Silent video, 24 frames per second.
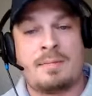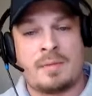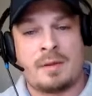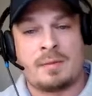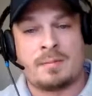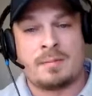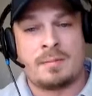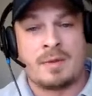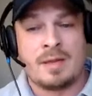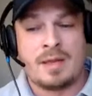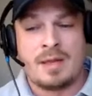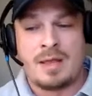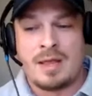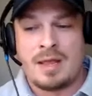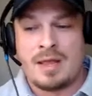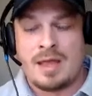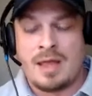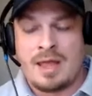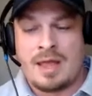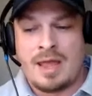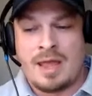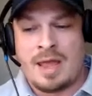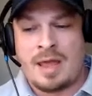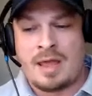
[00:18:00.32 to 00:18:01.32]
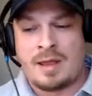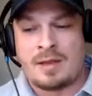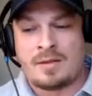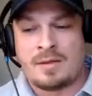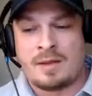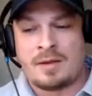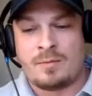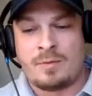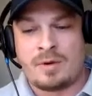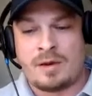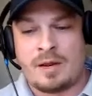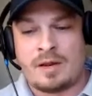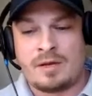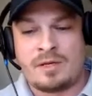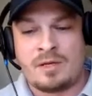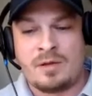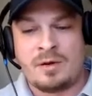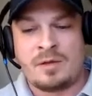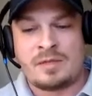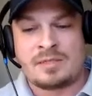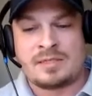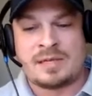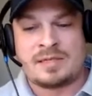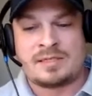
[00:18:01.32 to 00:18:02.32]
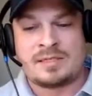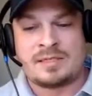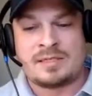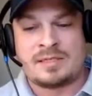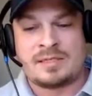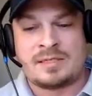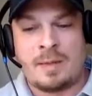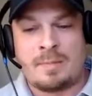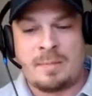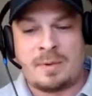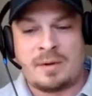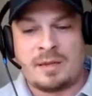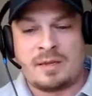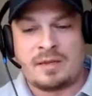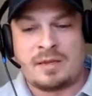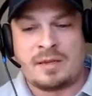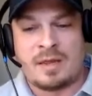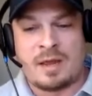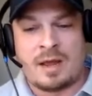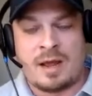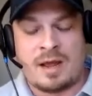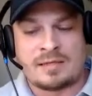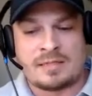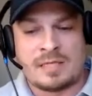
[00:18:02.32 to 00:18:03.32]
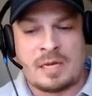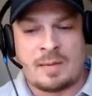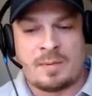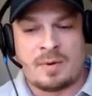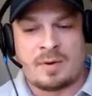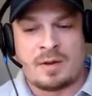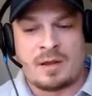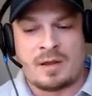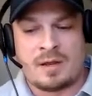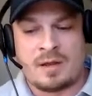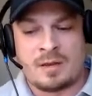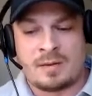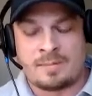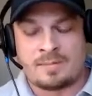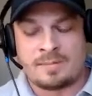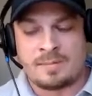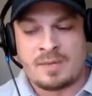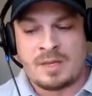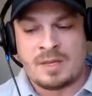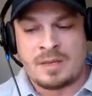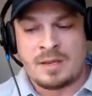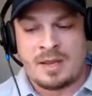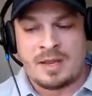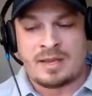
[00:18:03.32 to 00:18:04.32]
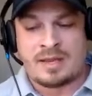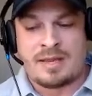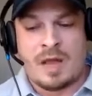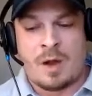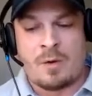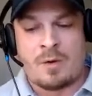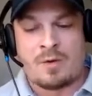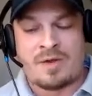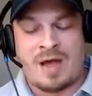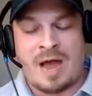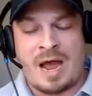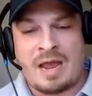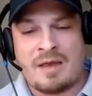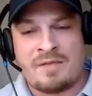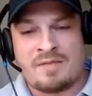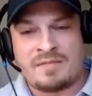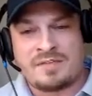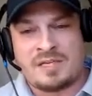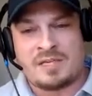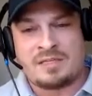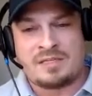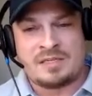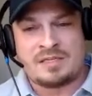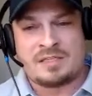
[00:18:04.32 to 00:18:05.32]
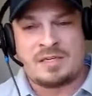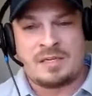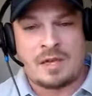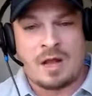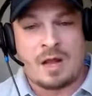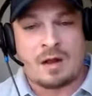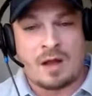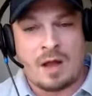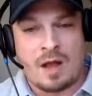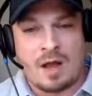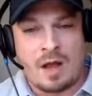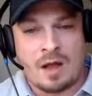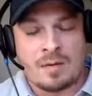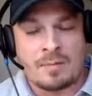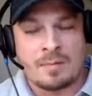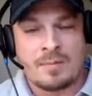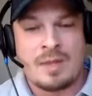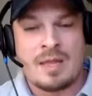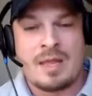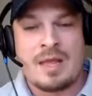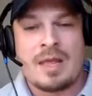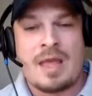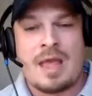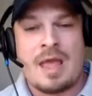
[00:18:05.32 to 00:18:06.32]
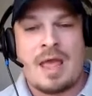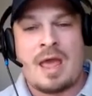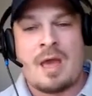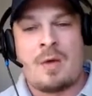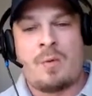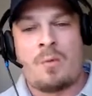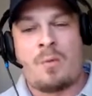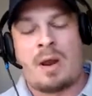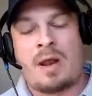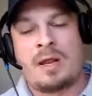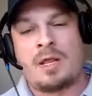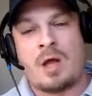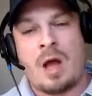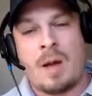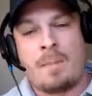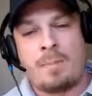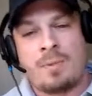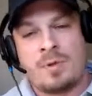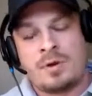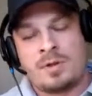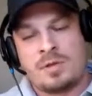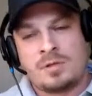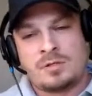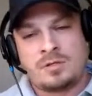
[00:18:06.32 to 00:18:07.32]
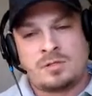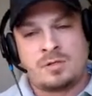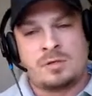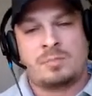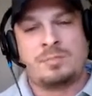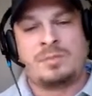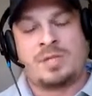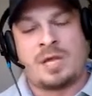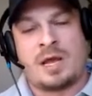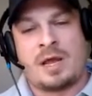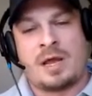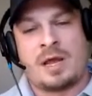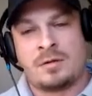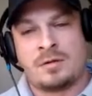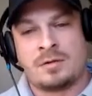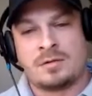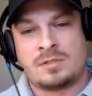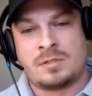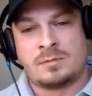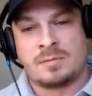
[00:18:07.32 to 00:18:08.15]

them. And then what I do is I set up an account with ifttt.com. And when I upload a YouTube channel to